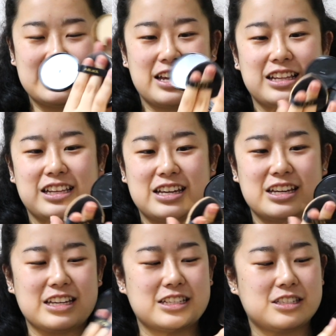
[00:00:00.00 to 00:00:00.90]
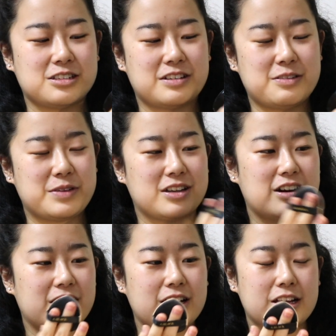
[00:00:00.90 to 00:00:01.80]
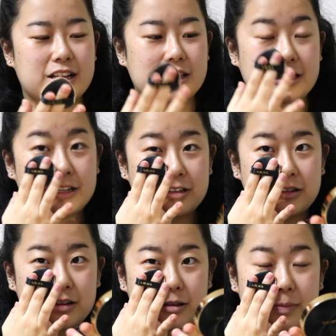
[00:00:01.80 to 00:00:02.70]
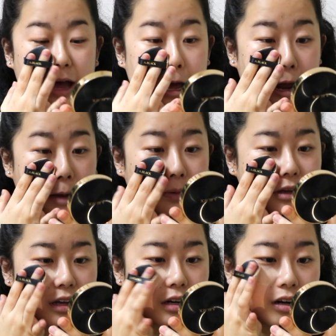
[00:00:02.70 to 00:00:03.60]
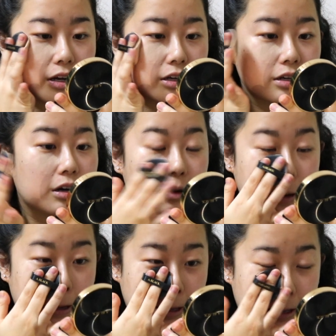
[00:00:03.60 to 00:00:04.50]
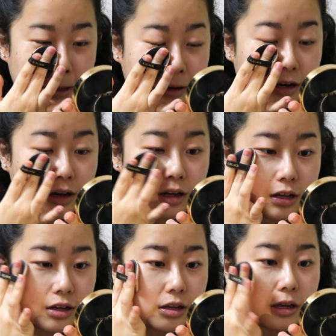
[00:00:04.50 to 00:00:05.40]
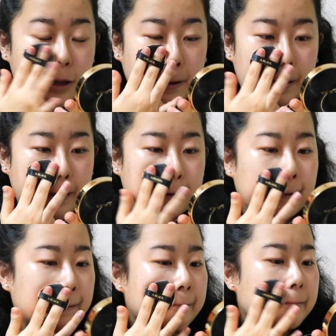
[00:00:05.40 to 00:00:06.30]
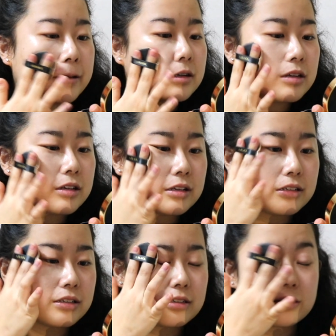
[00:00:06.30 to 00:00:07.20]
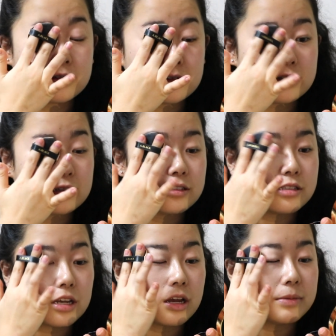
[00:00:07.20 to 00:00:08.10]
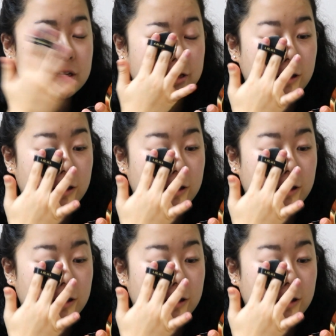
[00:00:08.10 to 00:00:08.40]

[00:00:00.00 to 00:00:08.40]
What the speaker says: lightly into it with our little pad applicator and going in and tapping it